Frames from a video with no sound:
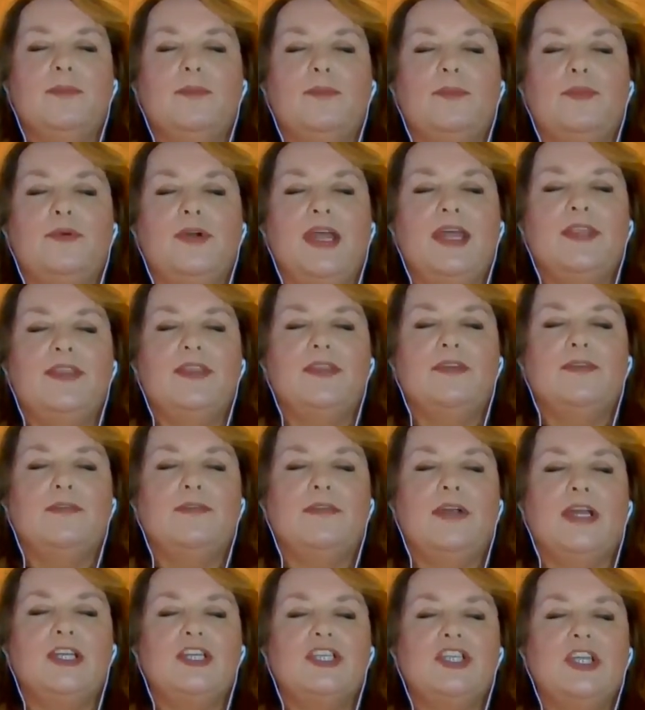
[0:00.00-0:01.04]
breath of
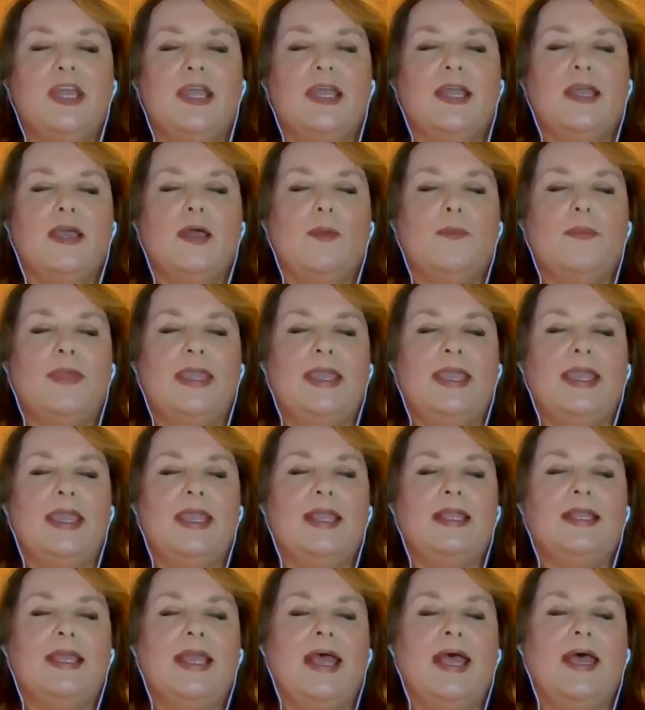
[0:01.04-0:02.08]
fresh air coming
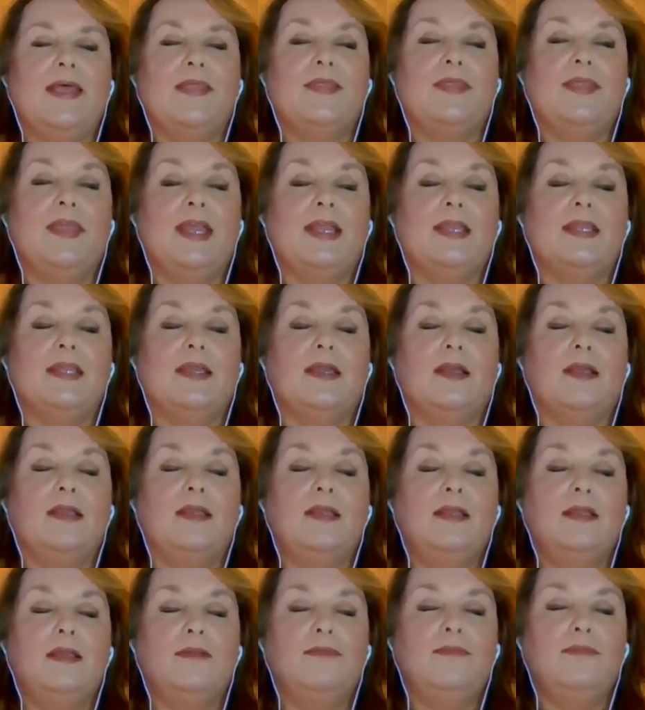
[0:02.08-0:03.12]
in, and then
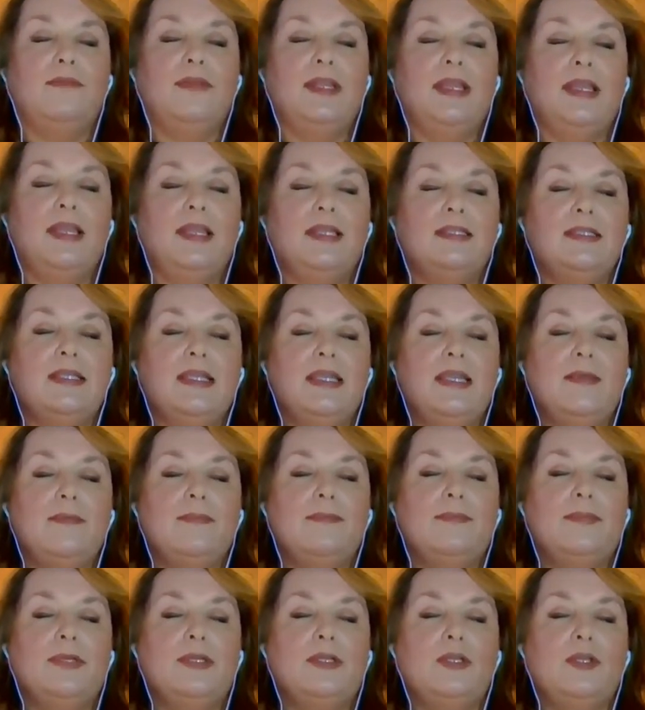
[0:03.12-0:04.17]
lovely, deep,
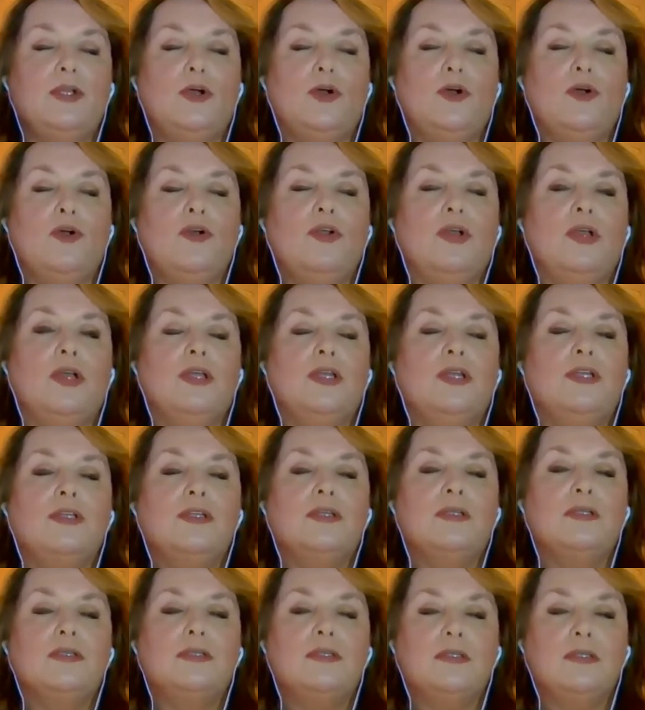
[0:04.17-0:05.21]
long,
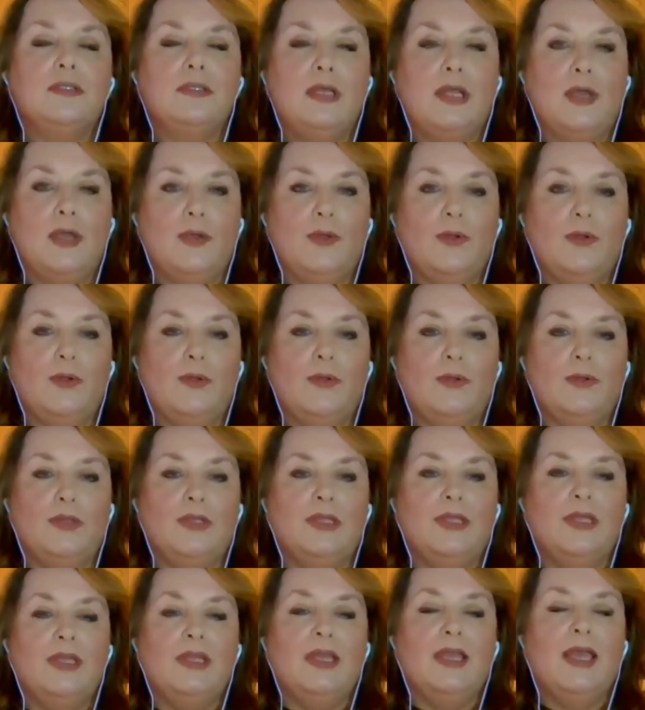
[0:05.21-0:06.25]
slow
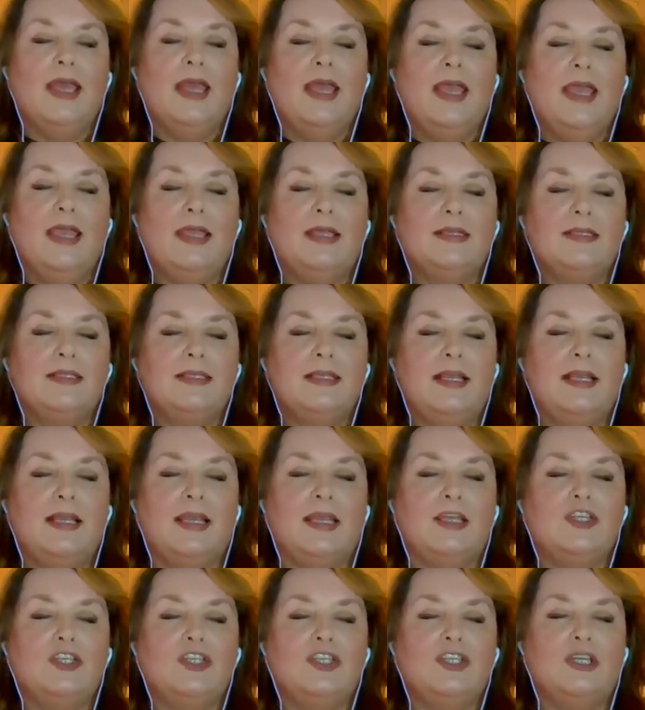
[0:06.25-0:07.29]

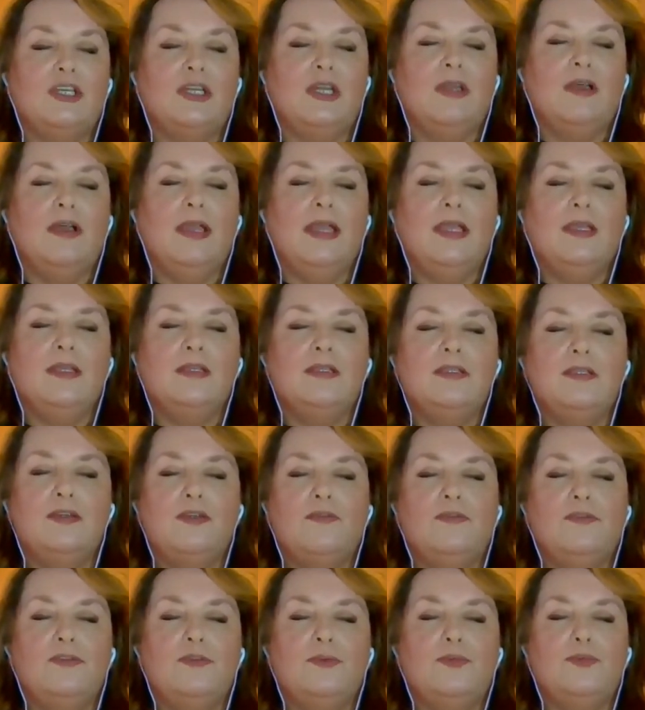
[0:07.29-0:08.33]
exhalation, like a
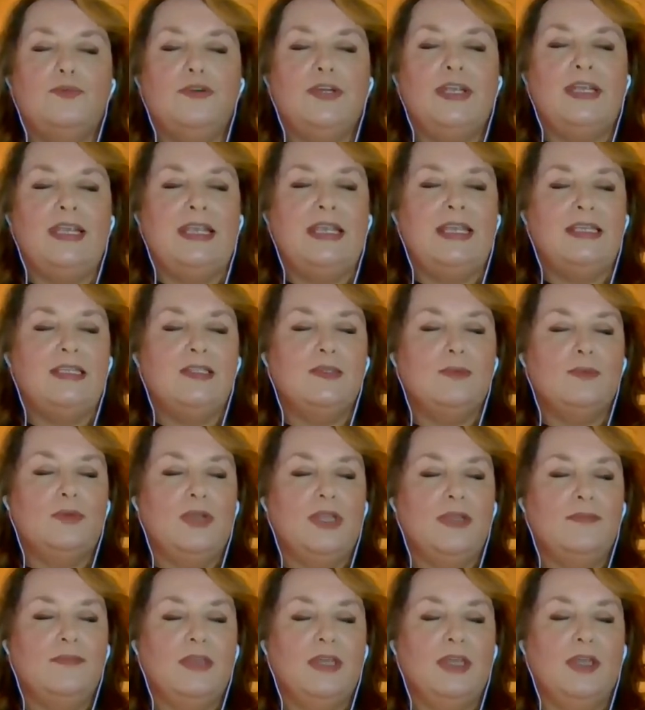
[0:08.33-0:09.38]
soft breeze
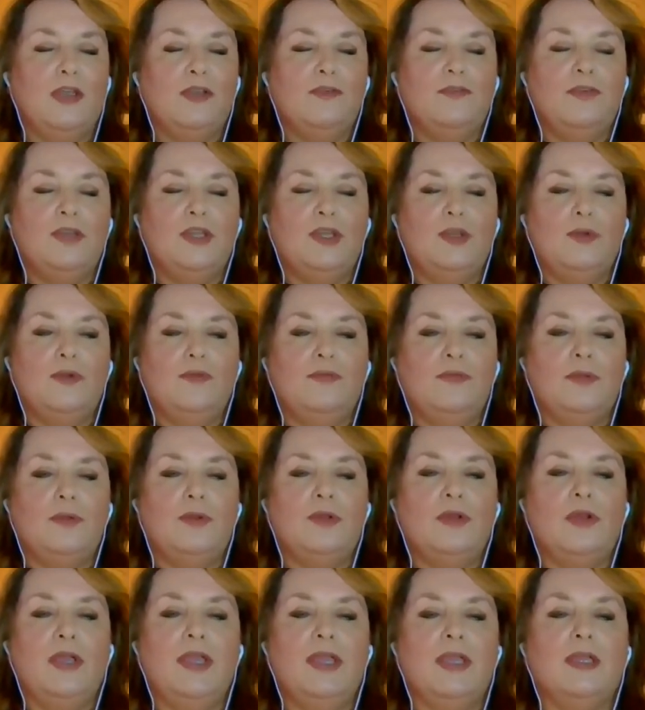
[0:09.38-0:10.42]
waving over you if you
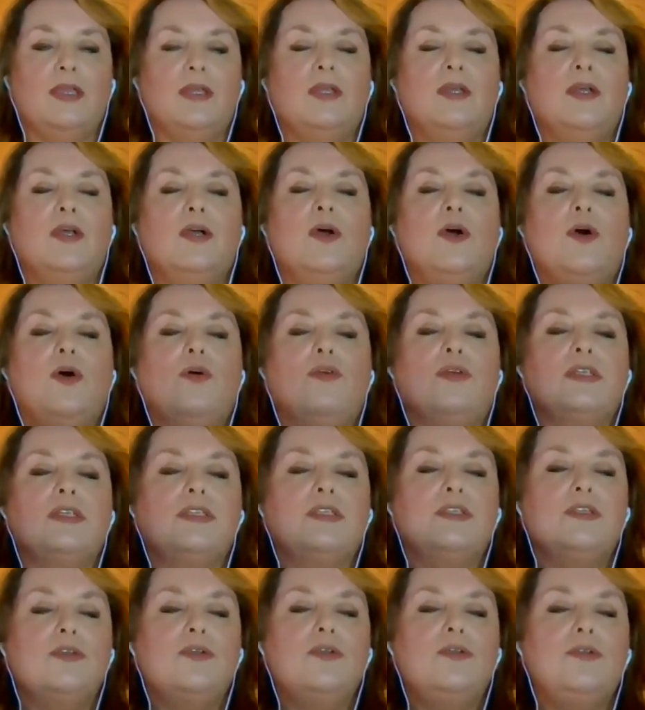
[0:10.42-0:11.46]
like, or a
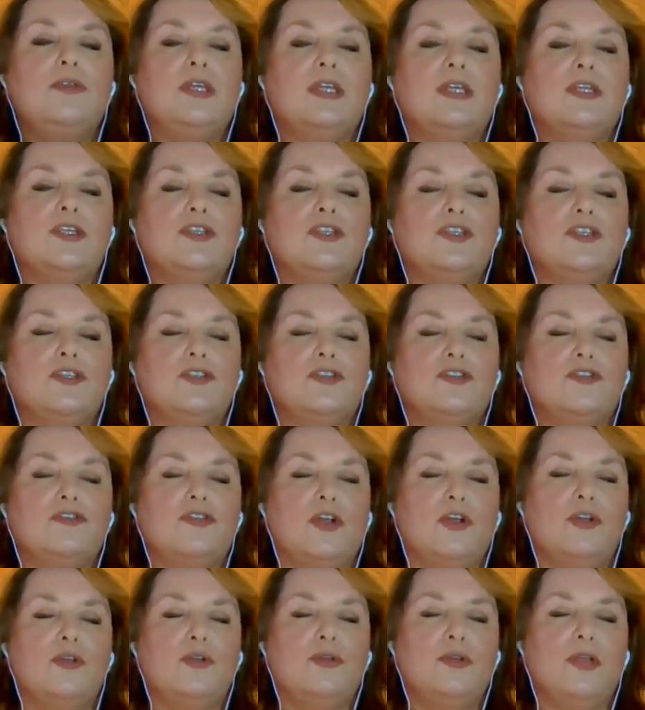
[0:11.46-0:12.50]
soothing
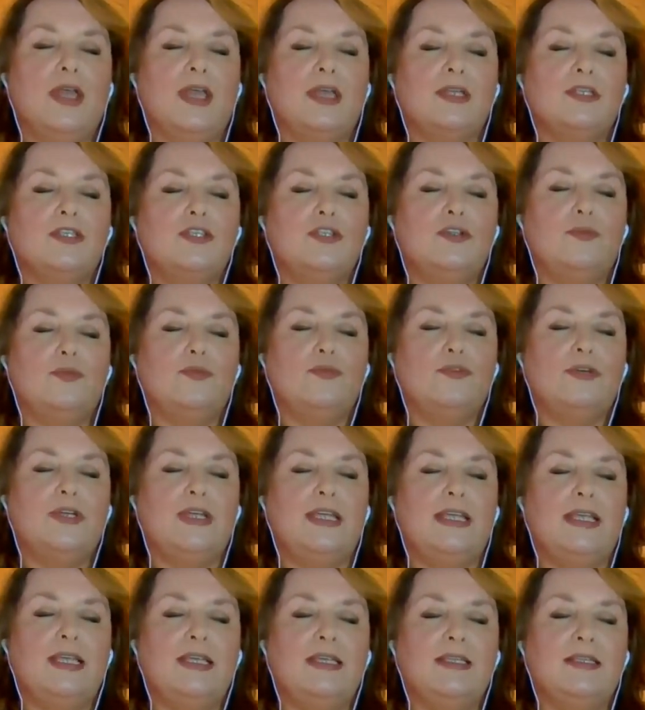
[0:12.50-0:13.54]
stroke as you
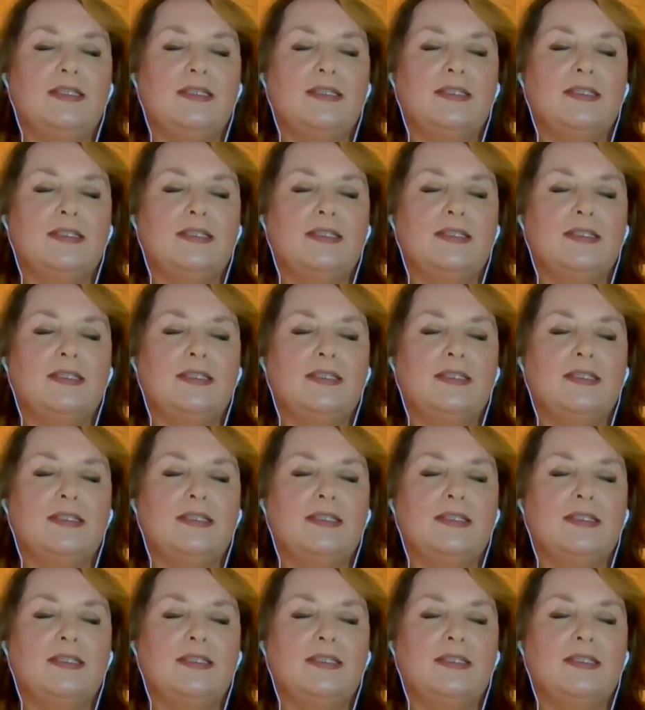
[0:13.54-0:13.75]
breathe,